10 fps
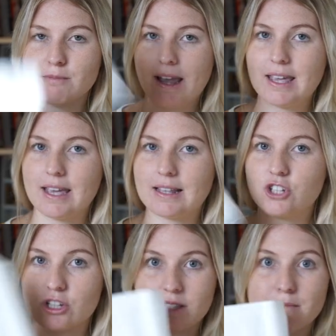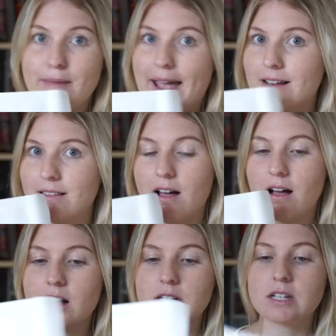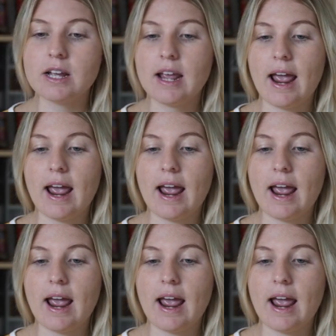making just the mail art.